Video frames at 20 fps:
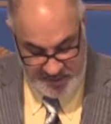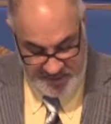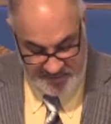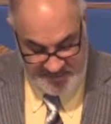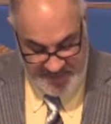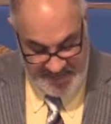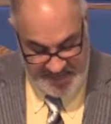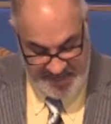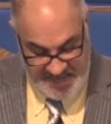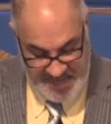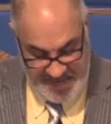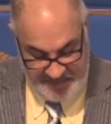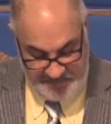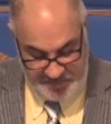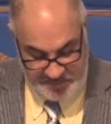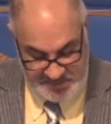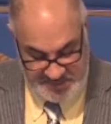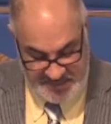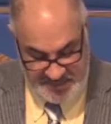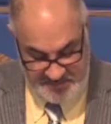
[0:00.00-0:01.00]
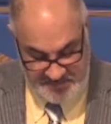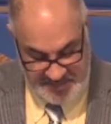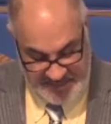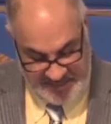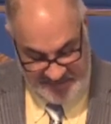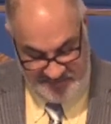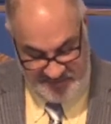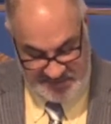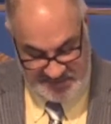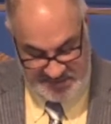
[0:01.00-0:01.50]
that enables him
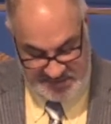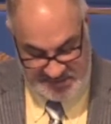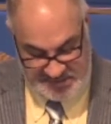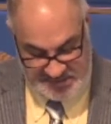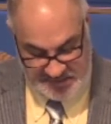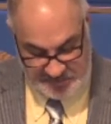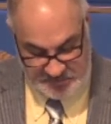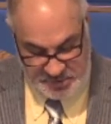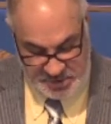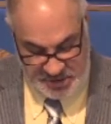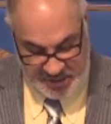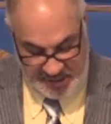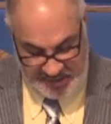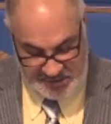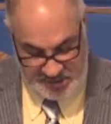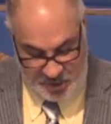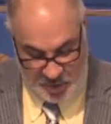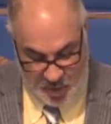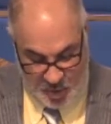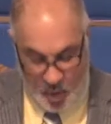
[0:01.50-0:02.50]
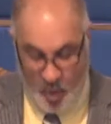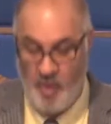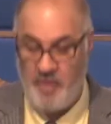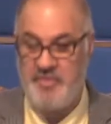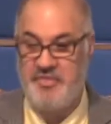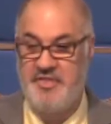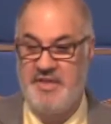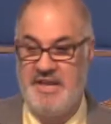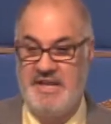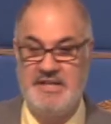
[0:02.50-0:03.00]
even to subject
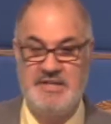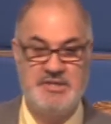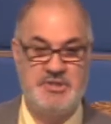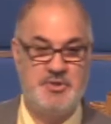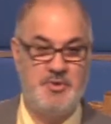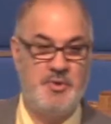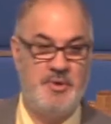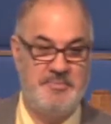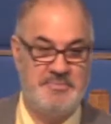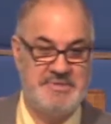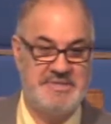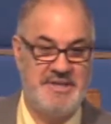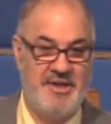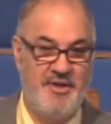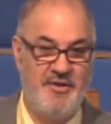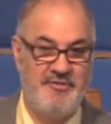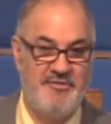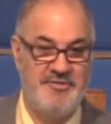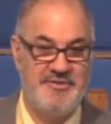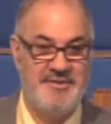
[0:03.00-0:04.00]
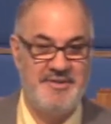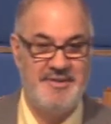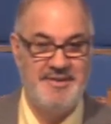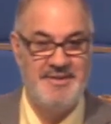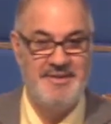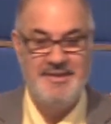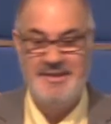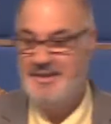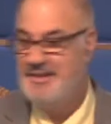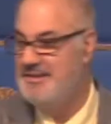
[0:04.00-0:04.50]
all things to himself.
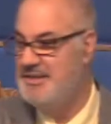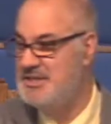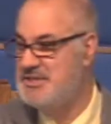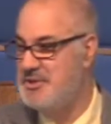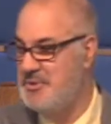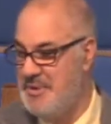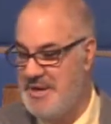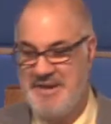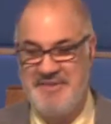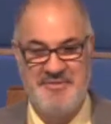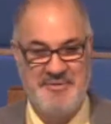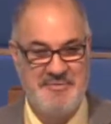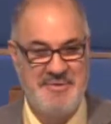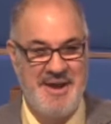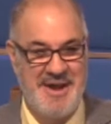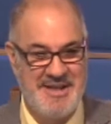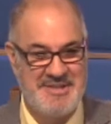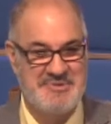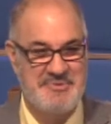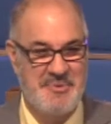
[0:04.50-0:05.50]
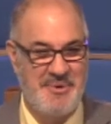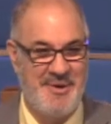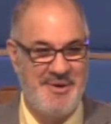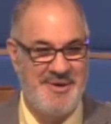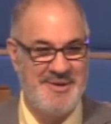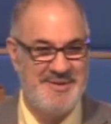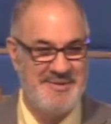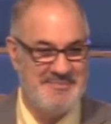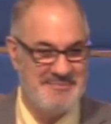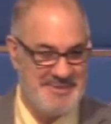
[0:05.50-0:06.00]
This is a reading from God's
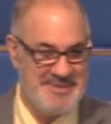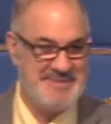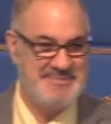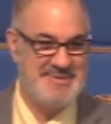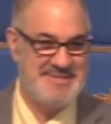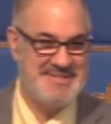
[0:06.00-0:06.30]
Word. Please be